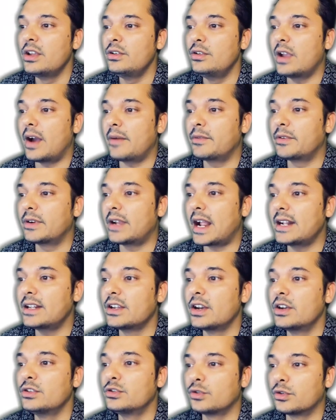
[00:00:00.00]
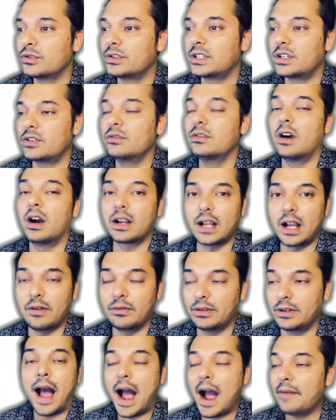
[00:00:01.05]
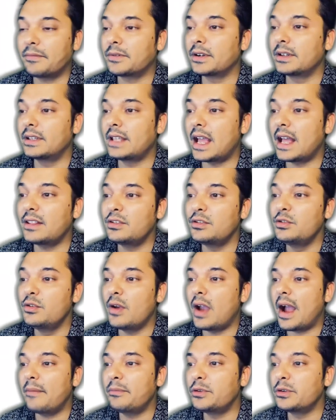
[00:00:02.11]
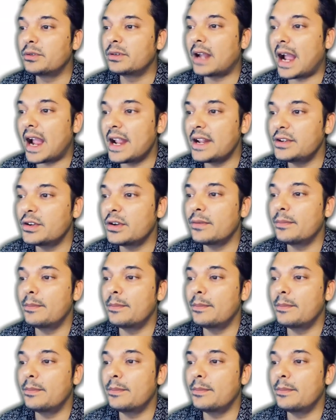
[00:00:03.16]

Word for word: You have to write Chochiku account. After that, you have to write your